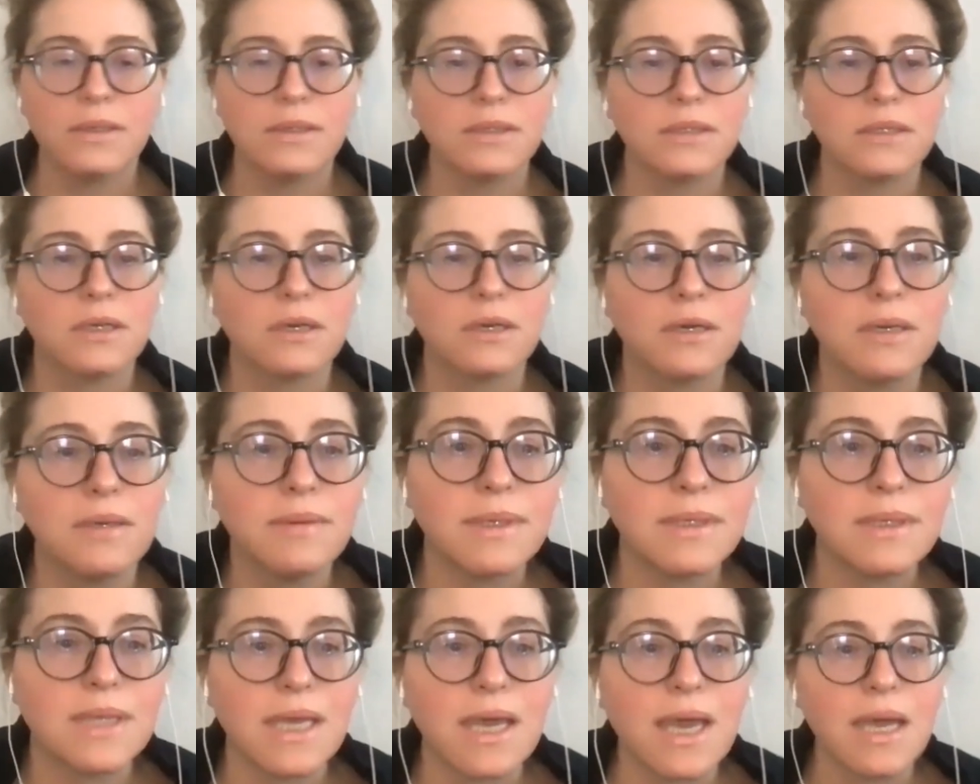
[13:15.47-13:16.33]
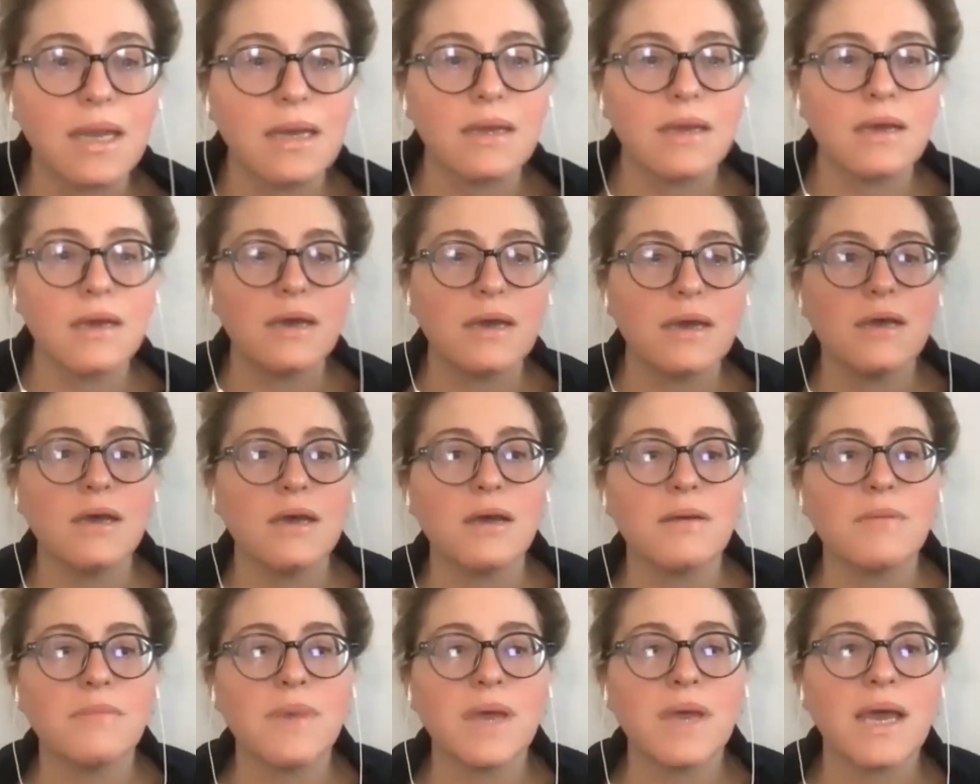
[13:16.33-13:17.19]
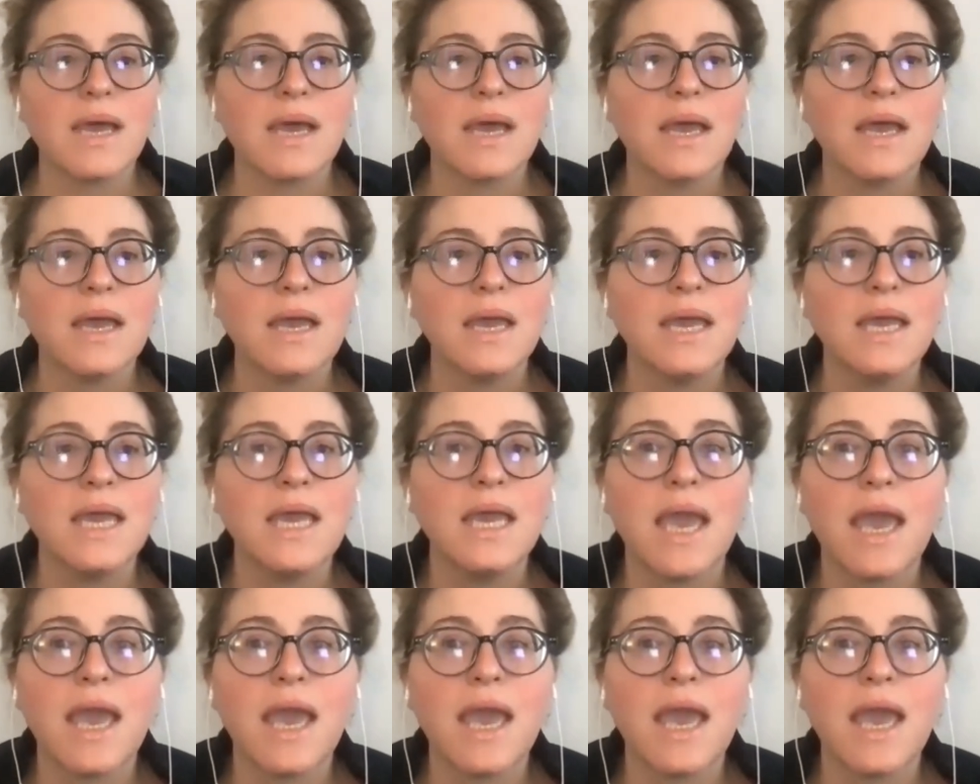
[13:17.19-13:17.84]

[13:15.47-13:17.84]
sorry about that.